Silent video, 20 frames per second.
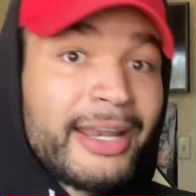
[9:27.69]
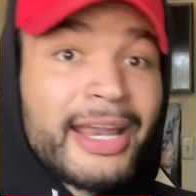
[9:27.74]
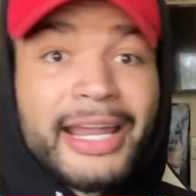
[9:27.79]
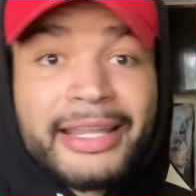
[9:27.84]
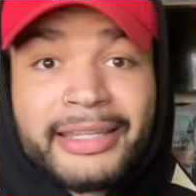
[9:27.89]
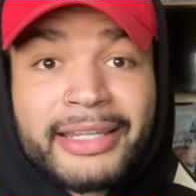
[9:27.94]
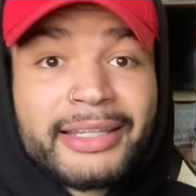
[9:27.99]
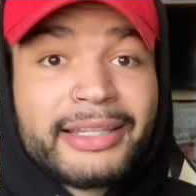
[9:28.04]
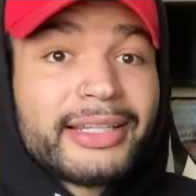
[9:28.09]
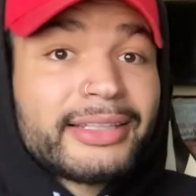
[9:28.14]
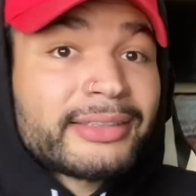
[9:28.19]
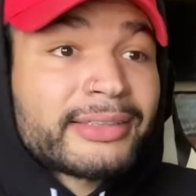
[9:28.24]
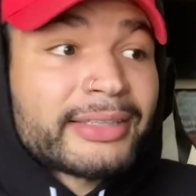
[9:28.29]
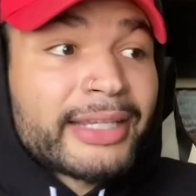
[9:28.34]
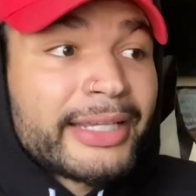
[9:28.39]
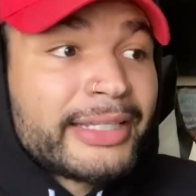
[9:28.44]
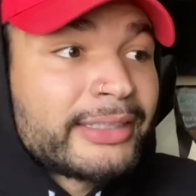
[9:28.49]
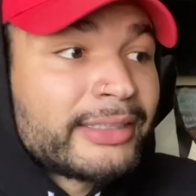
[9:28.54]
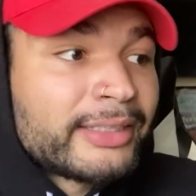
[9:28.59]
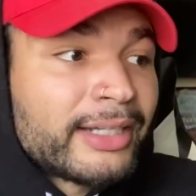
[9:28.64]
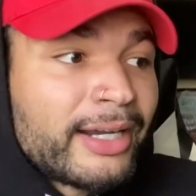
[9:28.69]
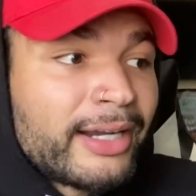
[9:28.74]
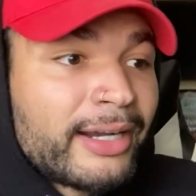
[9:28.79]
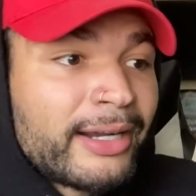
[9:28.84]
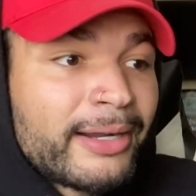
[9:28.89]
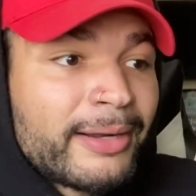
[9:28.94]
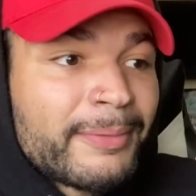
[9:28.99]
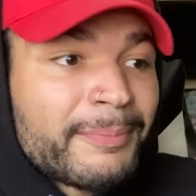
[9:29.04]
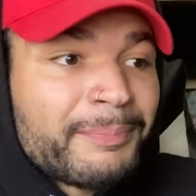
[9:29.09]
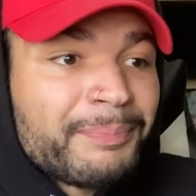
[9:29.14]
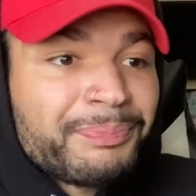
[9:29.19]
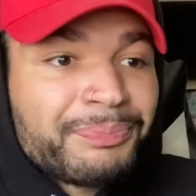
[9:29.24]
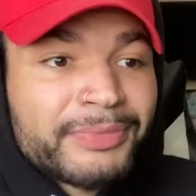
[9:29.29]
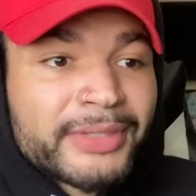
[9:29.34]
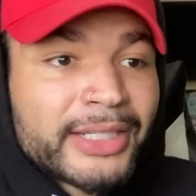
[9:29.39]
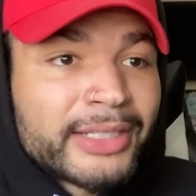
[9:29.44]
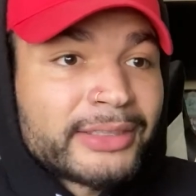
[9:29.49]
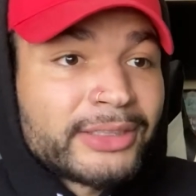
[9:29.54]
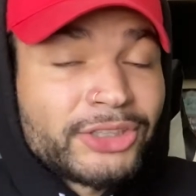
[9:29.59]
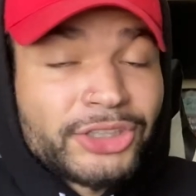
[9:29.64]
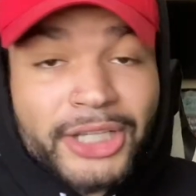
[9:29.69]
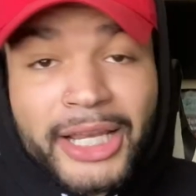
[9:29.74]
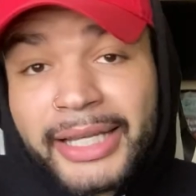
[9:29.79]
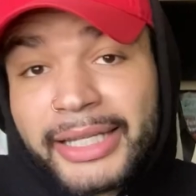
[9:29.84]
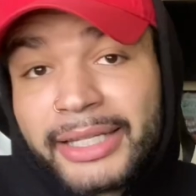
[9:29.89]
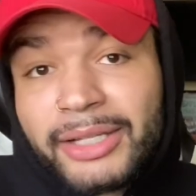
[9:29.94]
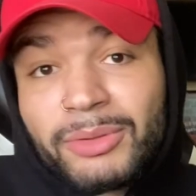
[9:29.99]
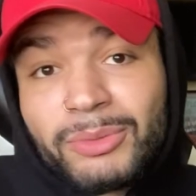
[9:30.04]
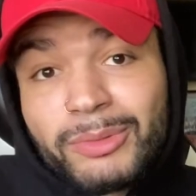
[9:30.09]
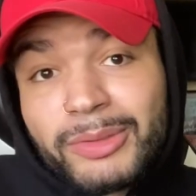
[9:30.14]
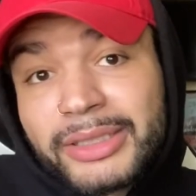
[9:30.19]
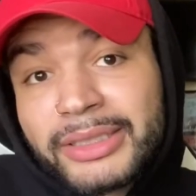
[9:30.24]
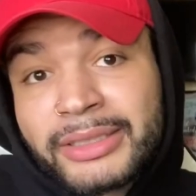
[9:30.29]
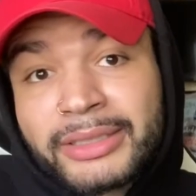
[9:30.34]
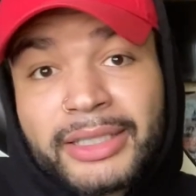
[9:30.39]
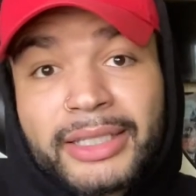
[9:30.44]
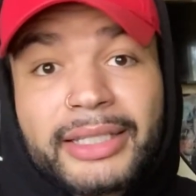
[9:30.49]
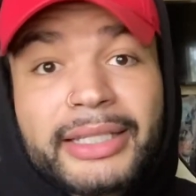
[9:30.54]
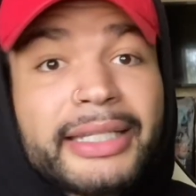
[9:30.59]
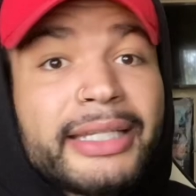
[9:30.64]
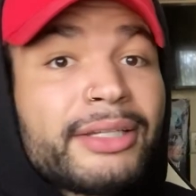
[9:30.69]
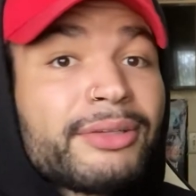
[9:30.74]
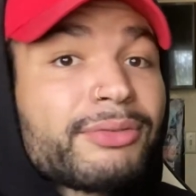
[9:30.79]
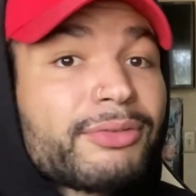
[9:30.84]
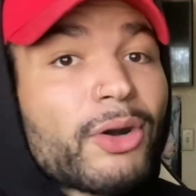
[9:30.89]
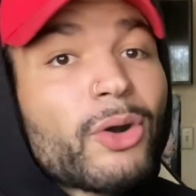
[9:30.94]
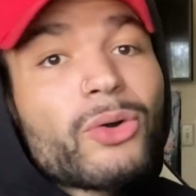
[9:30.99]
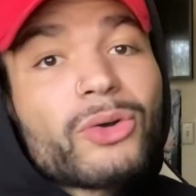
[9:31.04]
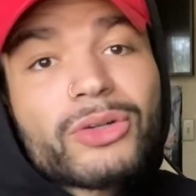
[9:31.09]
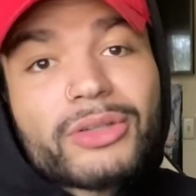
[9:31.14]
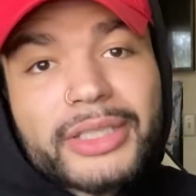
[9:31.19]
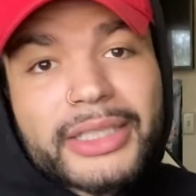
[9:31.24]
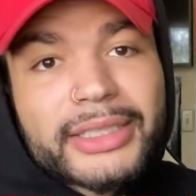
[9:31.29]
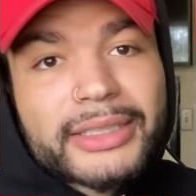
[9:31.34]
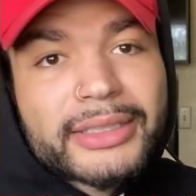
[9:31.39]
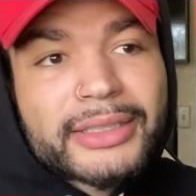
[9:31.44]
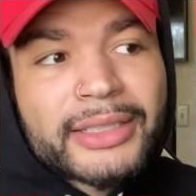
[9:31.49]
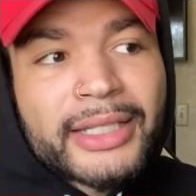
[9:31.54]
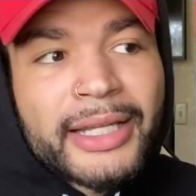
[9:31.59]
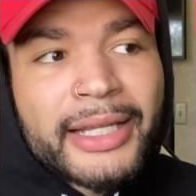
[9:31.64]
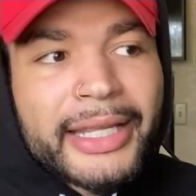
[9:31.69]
And then let's say Jenny was the lead vocalist.